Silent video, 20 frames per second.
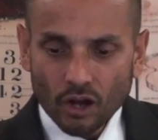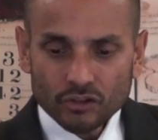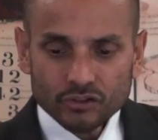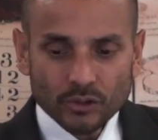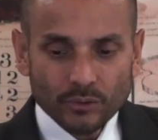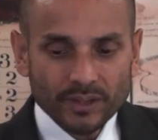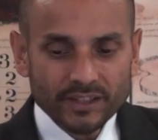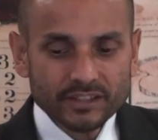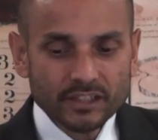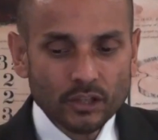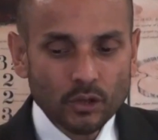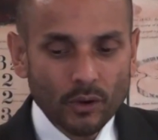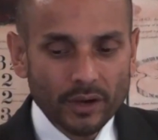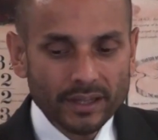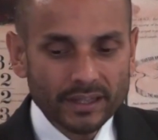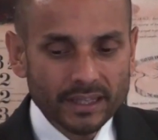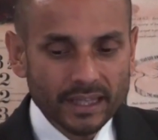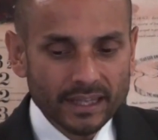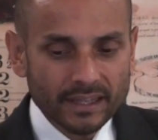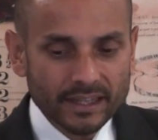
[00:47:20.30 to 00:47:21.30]
So there's a
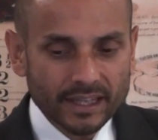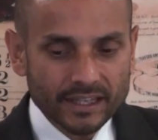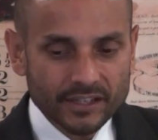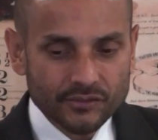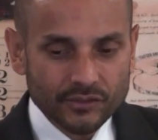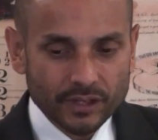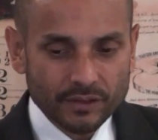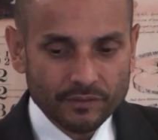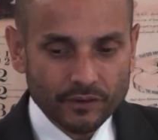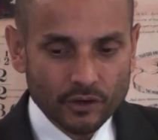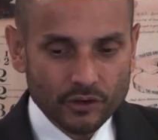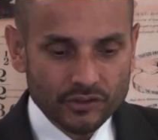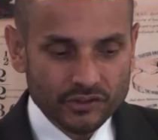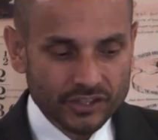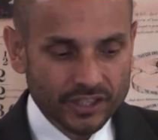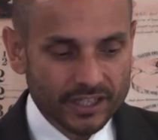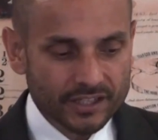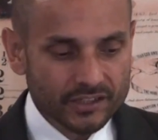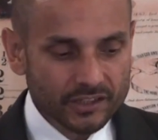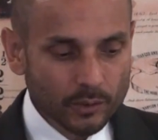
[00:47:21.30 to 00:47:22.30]
lot in these three
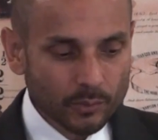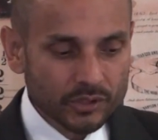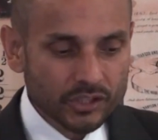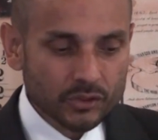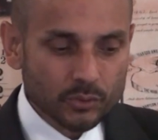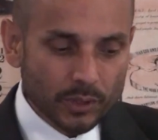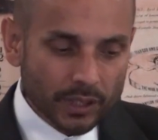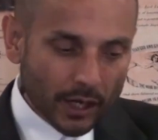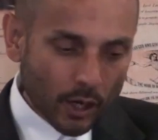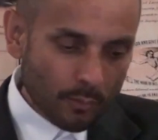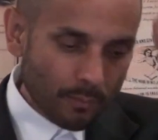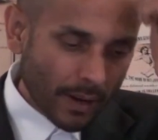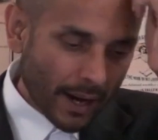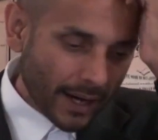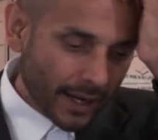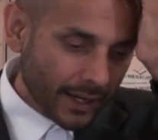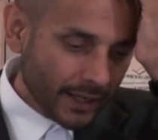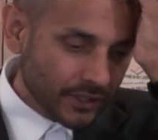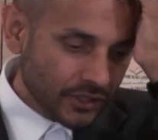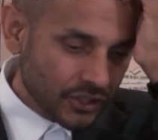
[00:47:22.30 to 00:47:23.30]
verses, so we just want to go
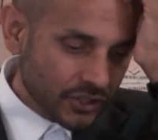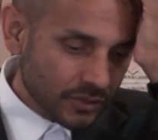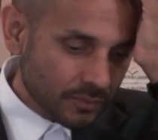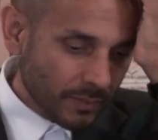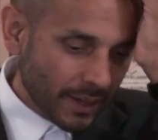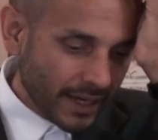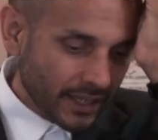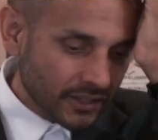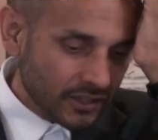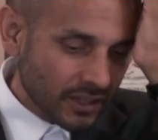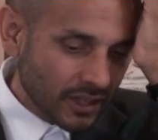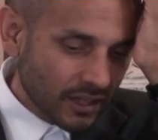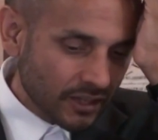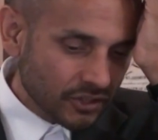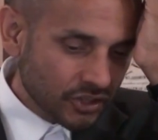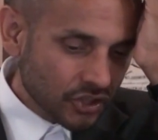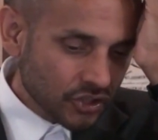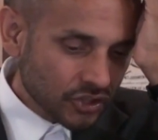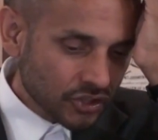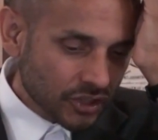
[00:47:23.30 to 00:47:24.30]
back and just make
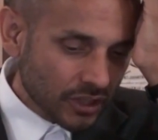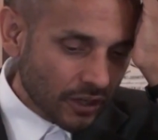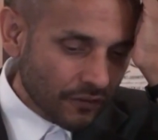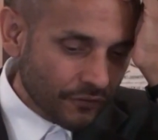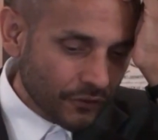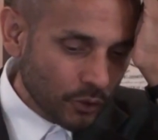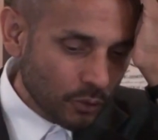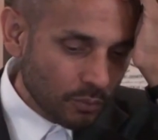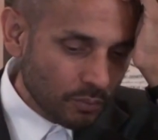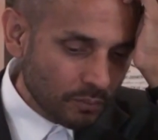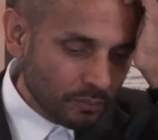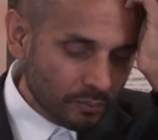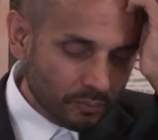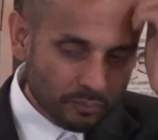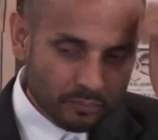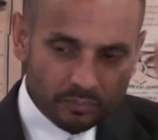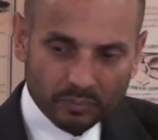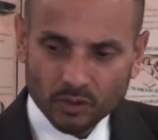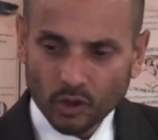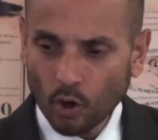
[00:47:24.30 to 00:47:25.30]
just a few
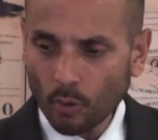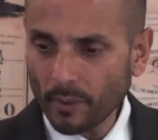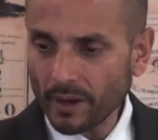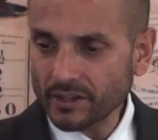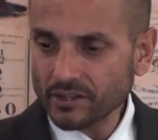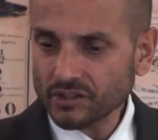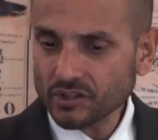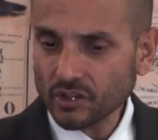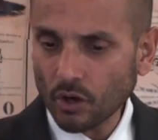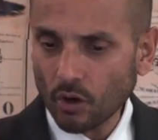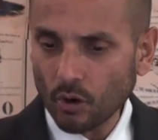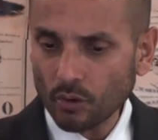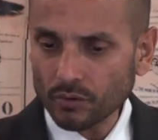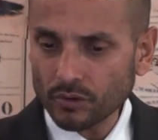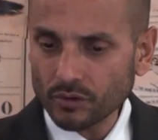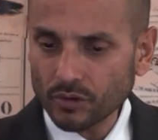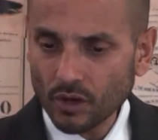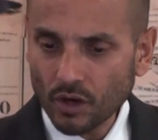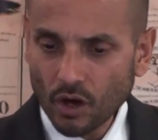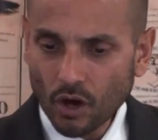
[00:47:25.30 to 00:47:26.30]
comments
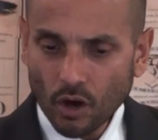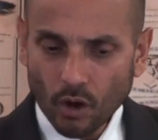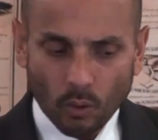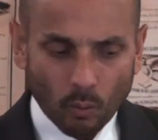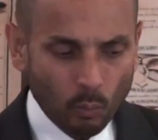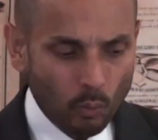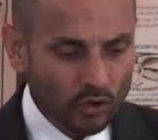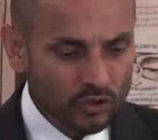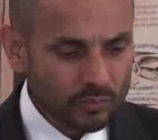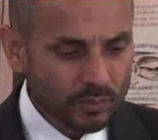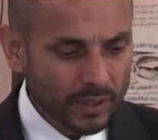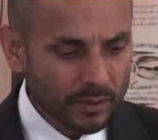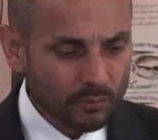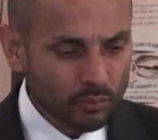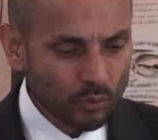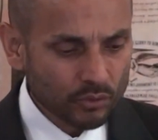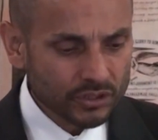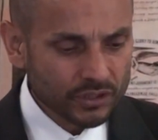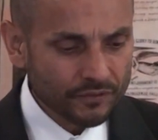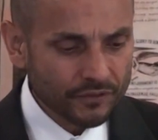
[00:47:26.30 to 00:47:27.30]
on what's being
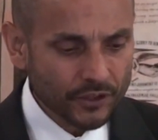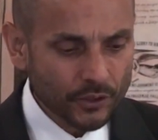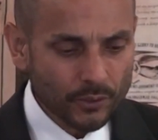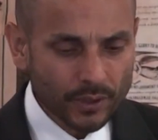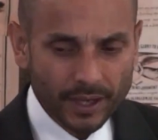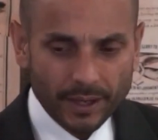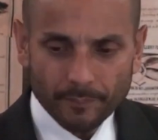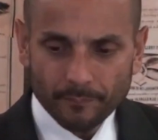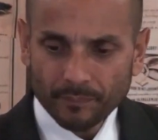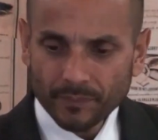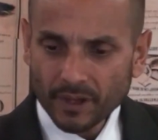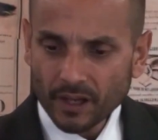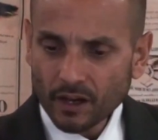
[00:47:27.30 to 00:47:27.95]
brought to view here.